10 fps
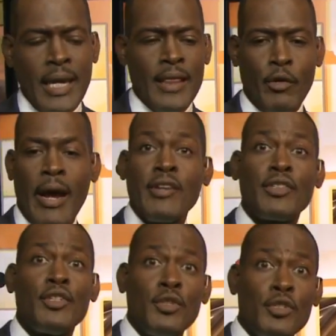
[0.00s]
that are
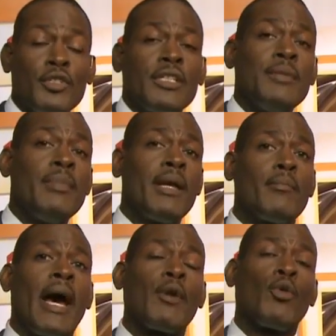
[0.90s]
actually used to emit
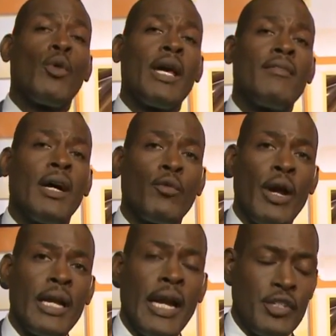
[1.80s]
microwave uh,
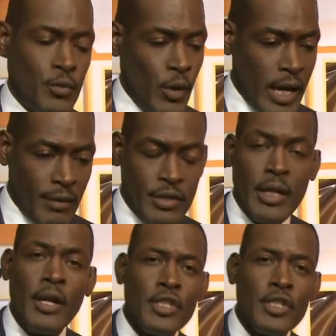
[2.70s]
radiation waves.